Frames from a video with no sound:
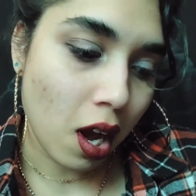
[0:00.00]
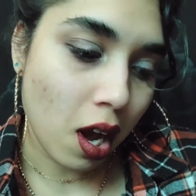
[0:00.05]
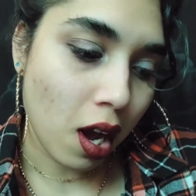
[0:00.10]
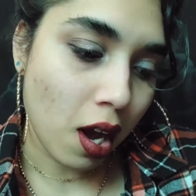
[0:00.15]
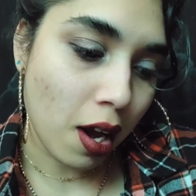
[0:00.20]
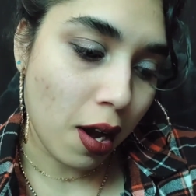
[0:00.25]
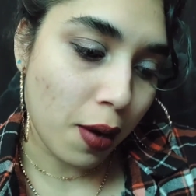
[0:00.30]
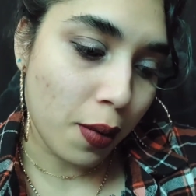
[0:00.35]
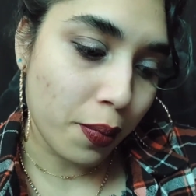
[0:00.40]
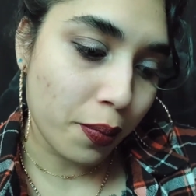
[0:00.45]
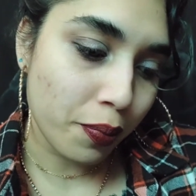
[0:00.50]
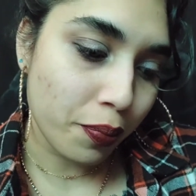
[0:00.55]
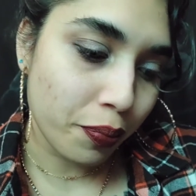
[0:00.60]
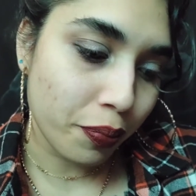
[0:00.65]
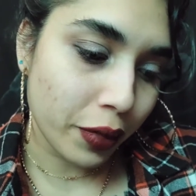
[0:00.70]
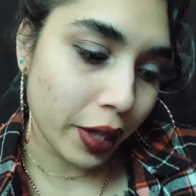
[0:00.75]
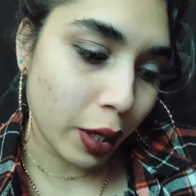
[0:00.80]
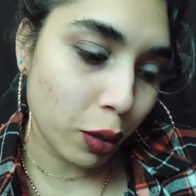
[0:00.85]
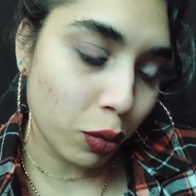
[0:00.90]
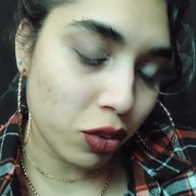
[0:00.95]
Um,
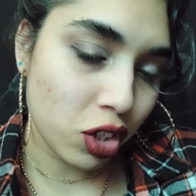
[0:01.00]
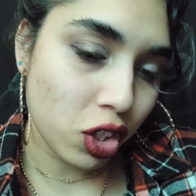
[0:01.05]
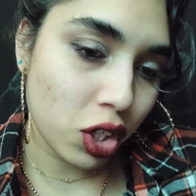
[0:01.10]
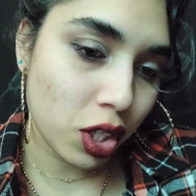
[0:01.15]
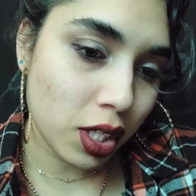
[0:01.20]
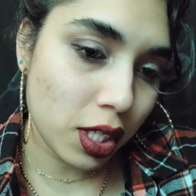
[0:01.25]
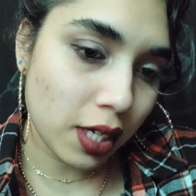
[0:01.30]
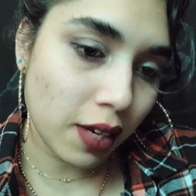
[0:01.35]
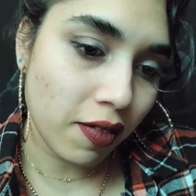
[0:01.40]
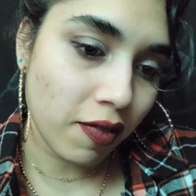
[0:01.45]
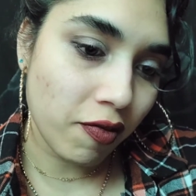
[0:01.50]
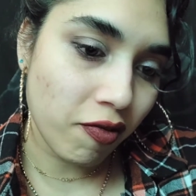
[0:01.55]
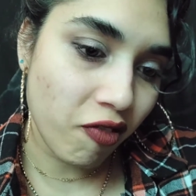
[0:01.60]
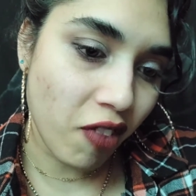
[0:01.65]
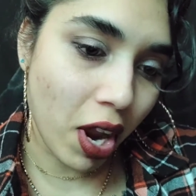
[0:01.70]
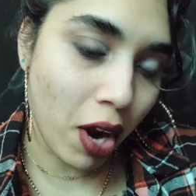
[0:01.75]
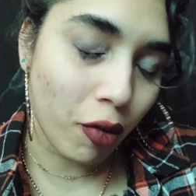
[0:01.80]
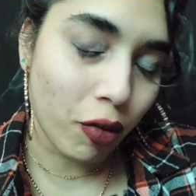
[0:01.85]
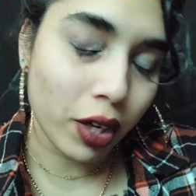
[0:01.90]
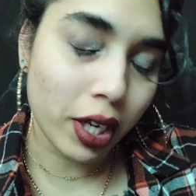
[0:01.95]
it was just a
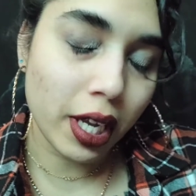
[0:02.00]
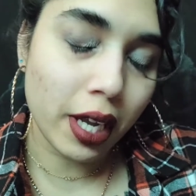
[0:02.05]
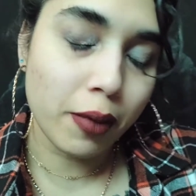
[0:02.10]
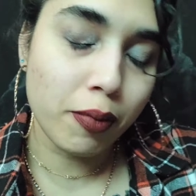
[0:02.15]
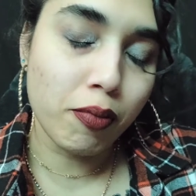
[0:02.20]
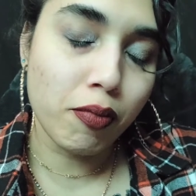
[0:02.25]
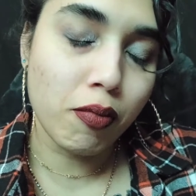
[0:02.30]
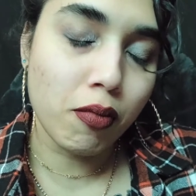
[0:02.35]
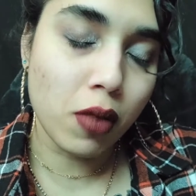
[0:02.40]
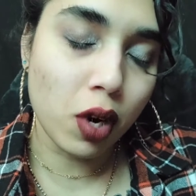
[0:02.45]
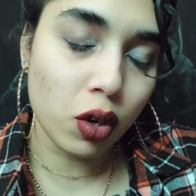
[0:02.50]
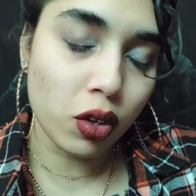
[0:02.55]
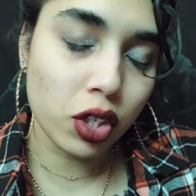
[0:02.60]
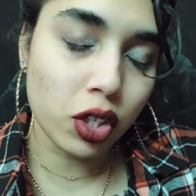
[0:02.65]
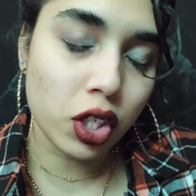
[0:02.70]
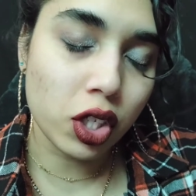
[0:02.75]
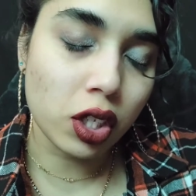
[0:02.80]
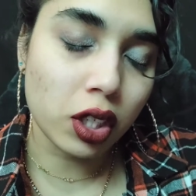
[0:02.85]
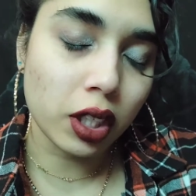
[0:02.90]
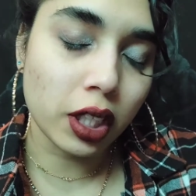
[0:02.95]
very
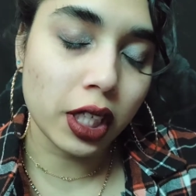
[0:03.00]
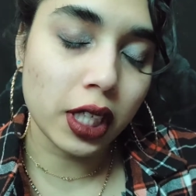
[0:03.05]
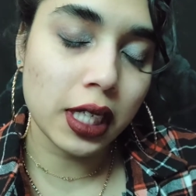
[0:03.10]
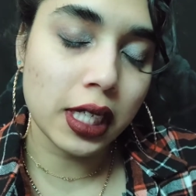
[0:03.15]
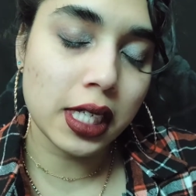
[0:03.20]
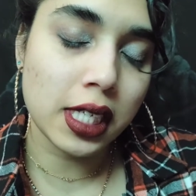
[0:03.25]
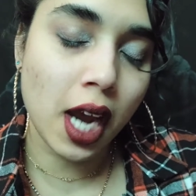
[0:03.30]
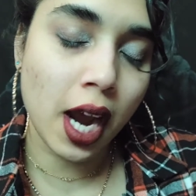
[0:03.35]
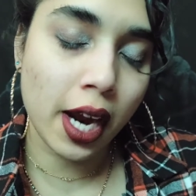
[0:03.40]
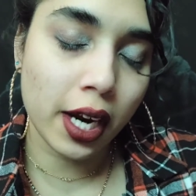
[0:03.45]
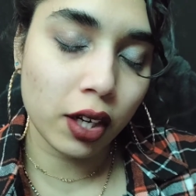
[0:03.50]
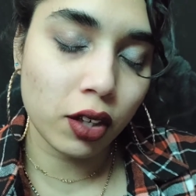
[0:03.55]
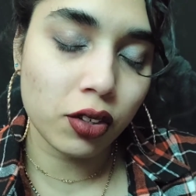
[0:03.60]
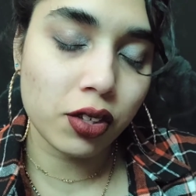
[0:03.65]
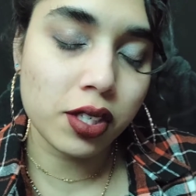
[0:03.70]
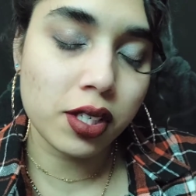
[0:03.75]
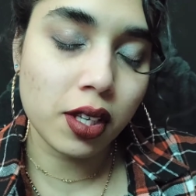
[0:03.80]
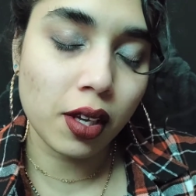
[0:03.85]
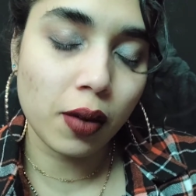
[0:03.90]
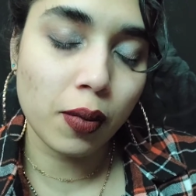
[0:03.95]
emotionally
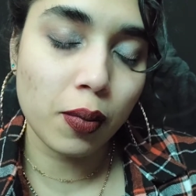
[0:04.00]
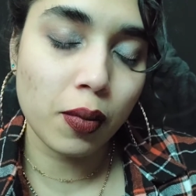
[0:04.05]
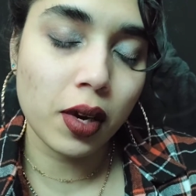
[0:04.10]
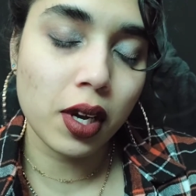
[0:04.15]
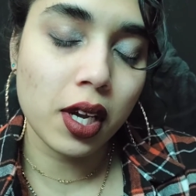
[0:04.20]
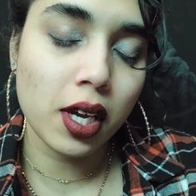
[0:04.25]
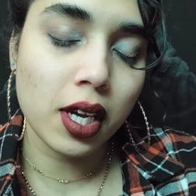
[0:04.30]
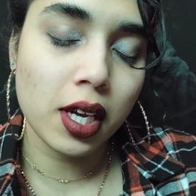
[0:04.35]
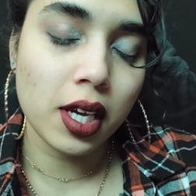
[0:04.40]
tiresome